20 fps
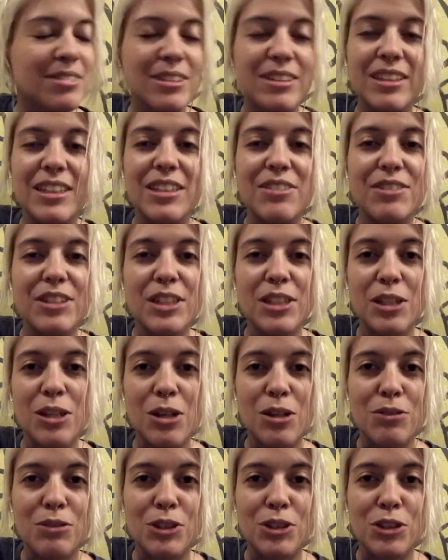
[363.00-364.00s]
leaving the
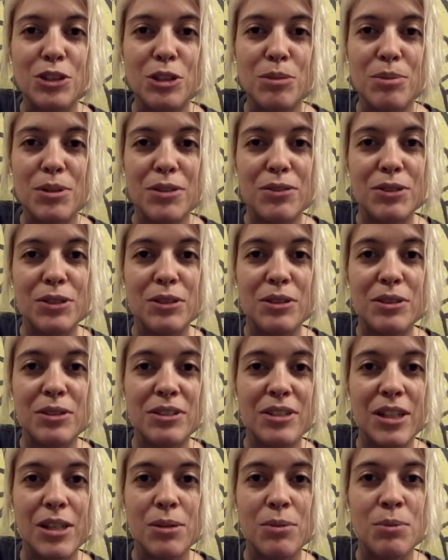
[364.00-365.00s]
coffee shop after a
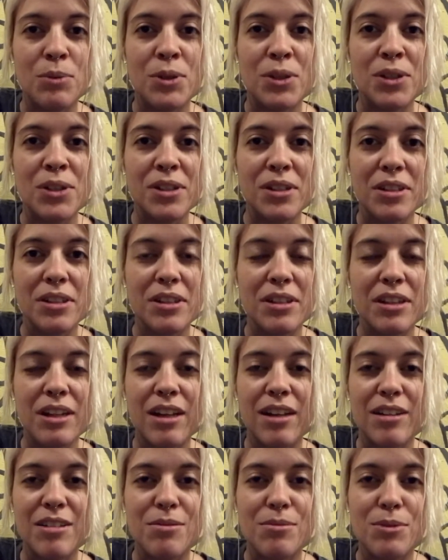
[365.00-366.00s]
day of work
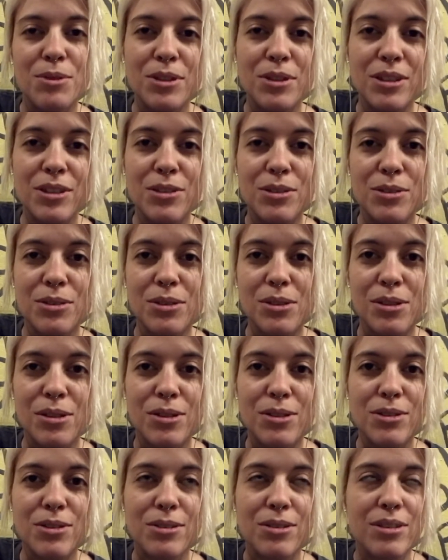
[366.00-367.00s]
and walking to the
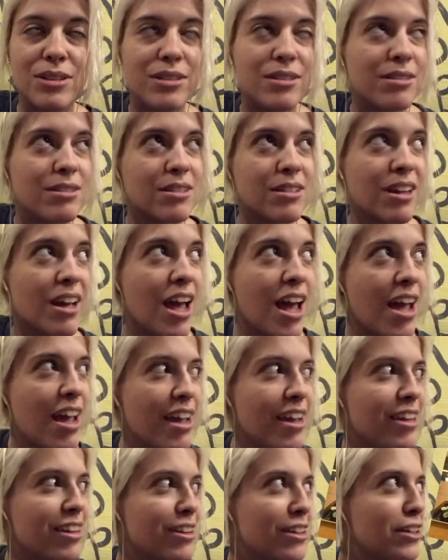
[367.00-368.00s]
hostel and,
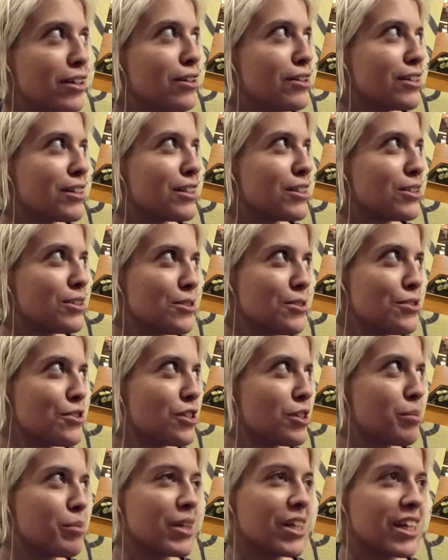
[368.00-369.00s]
hey, look, a
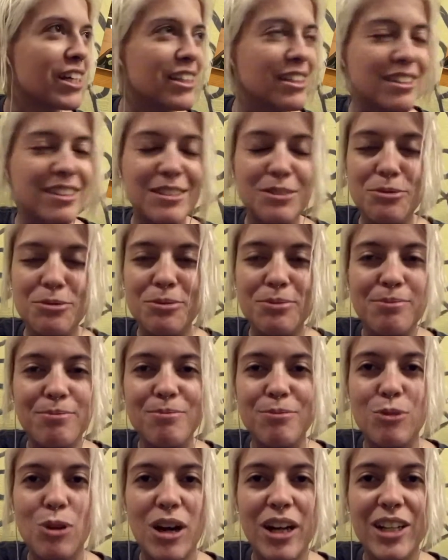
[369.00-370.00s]
sushi place.
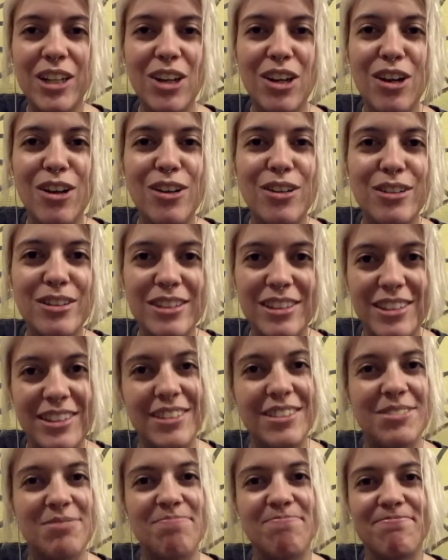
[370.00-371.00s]
Why not?
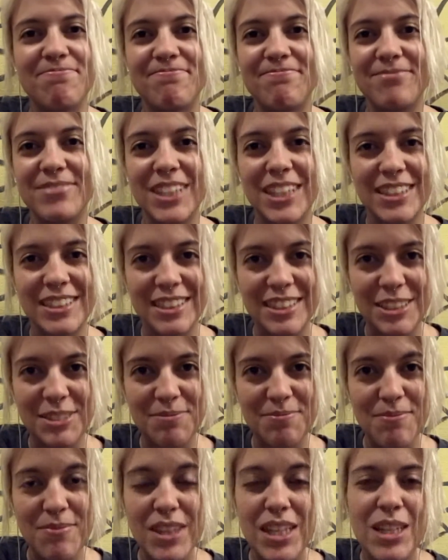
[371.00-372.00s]
And that's it.
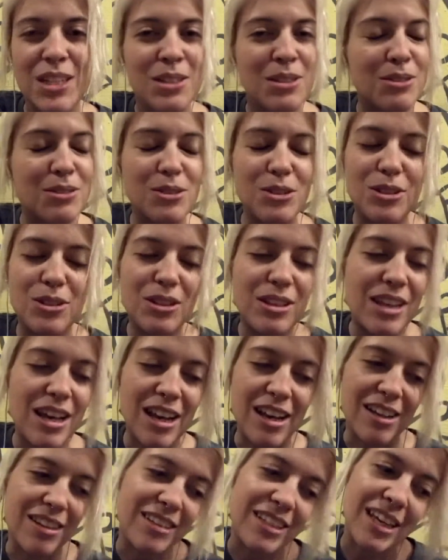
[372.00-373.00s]
So
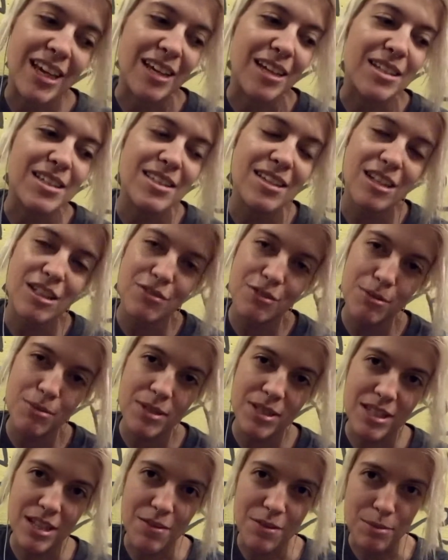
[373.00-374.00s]
that, yeah, aside from the
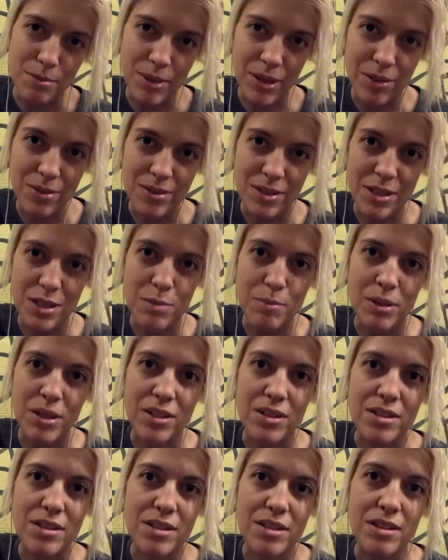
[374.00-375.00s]
£7 I
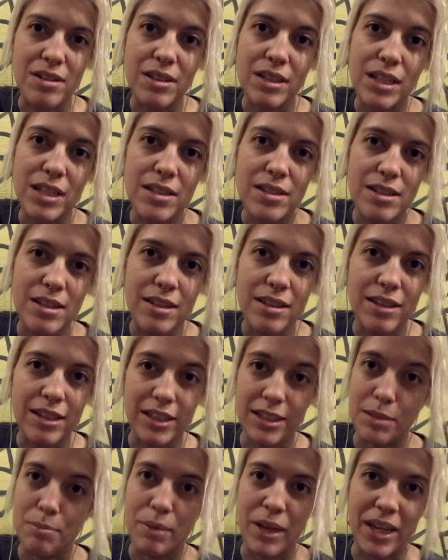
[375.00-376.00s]
spent eating
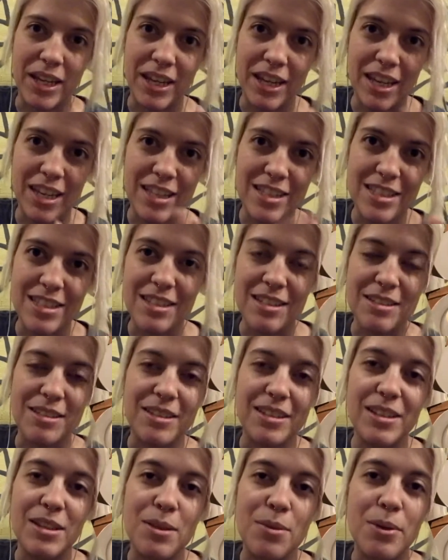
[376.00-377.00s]
like the pancakes, the
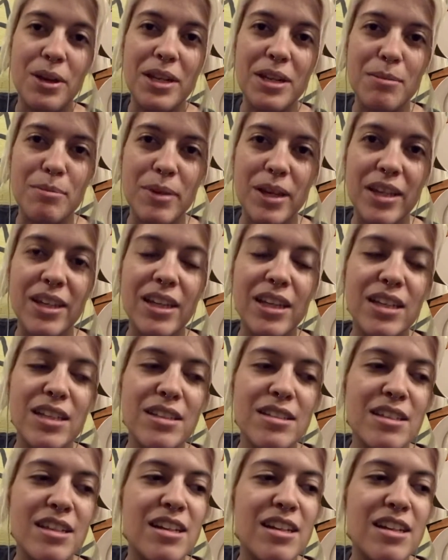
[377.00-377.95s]
Lithuanian pancakes,